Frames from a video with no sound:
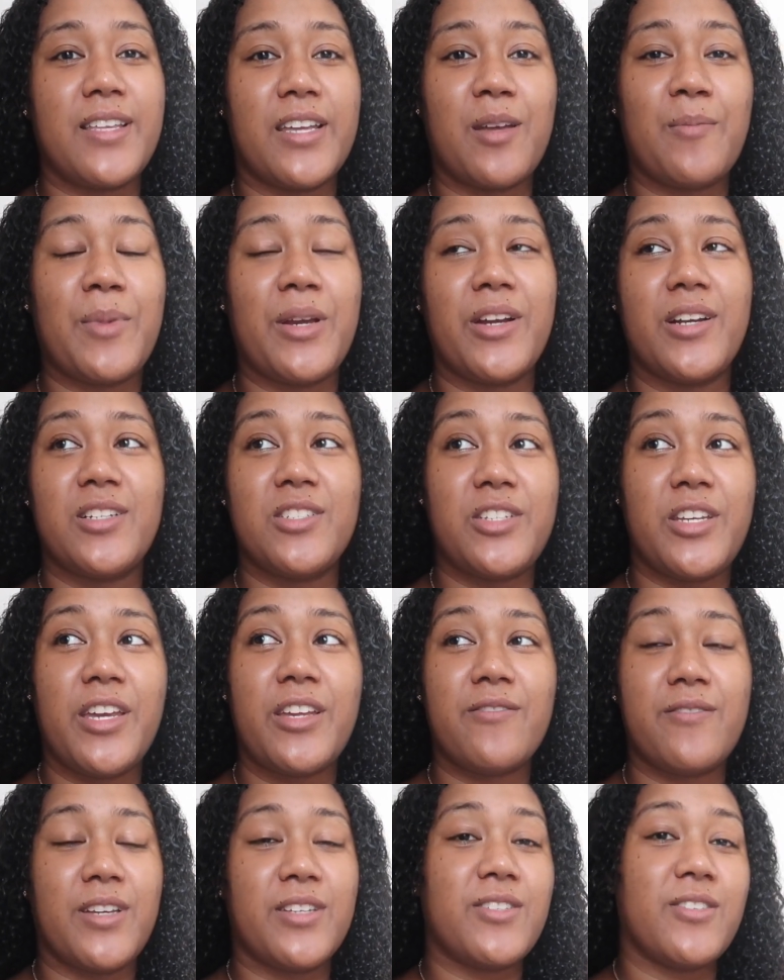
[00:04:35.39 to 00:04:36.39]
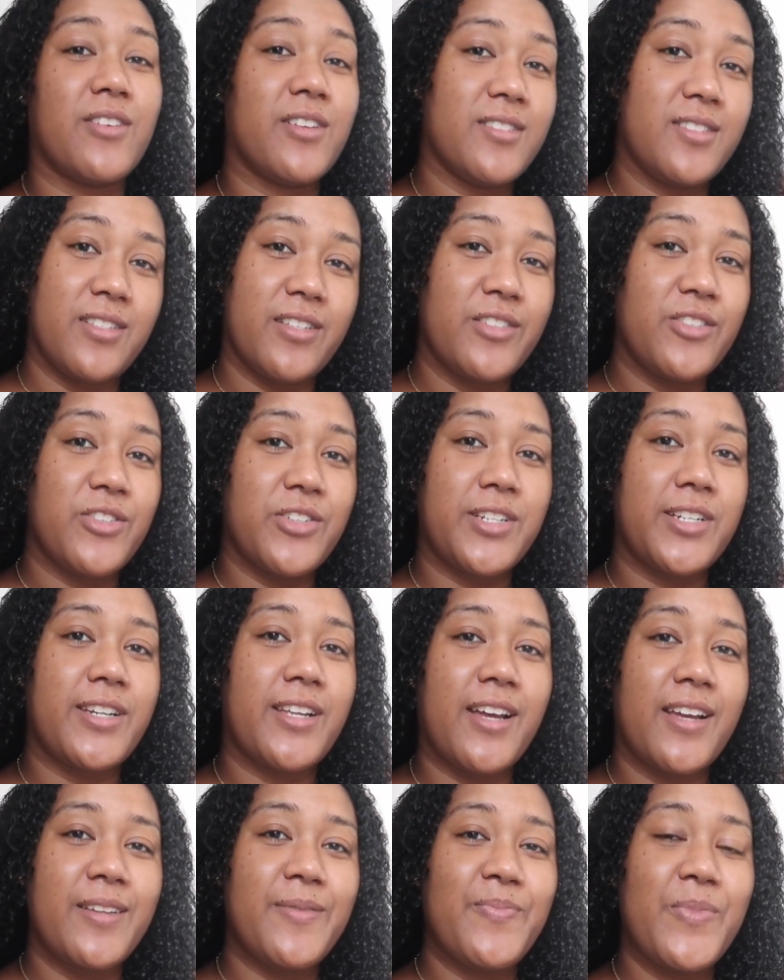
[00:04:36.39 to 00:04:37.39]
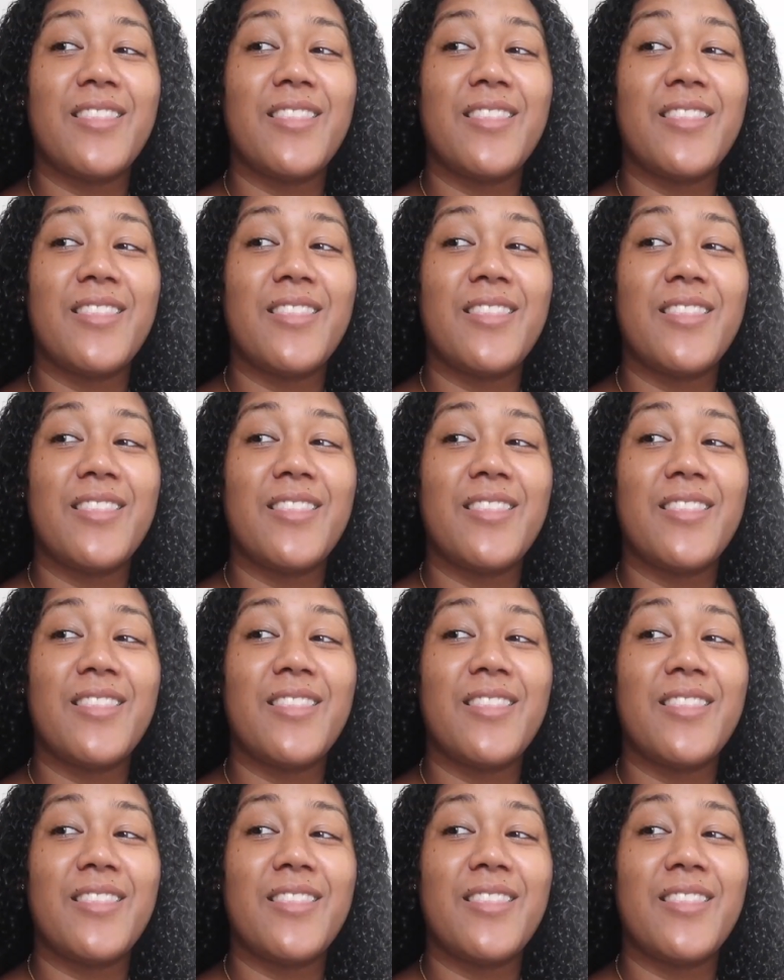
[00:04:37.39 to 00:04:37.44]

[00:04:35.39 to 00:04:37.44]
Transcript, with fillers: like American chain restaurants in Trinidad,